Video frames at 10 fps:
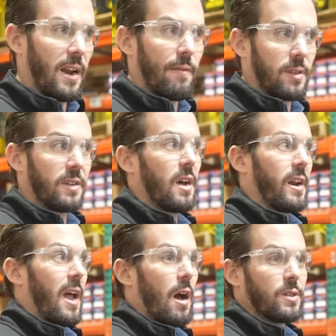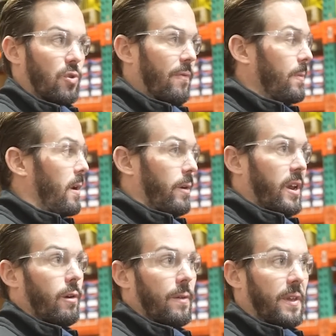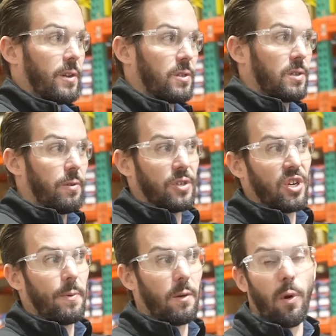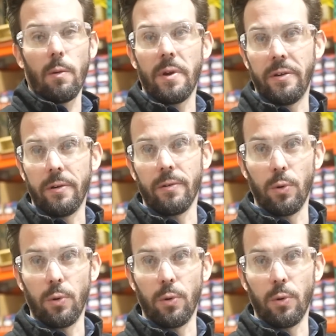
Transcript: everything done in-house, straight from there to here, and then to the shipping department and to your